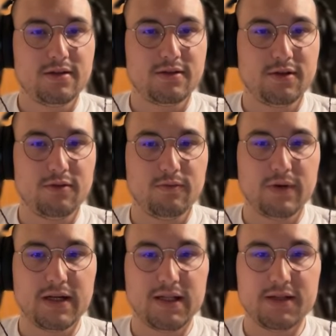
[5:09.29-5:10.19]
So what
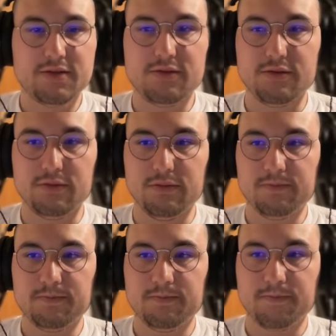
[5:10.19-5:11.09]
I like to do,
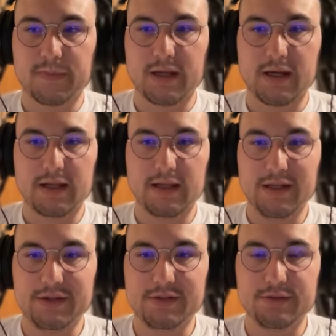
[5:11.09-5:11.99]
I
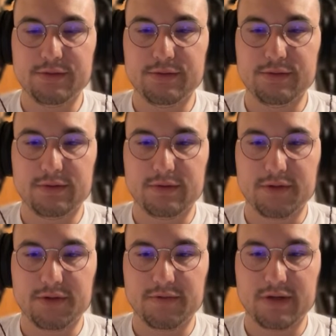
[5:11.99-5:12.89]
like to turn
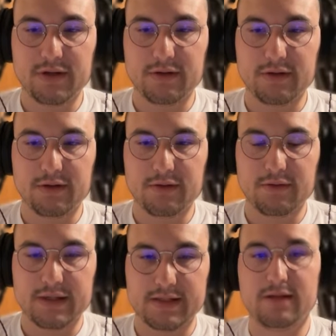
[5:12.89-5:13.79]
off the auto
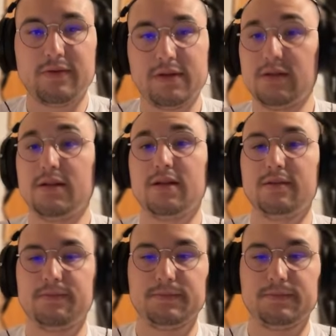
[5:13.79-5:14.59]
as I already did,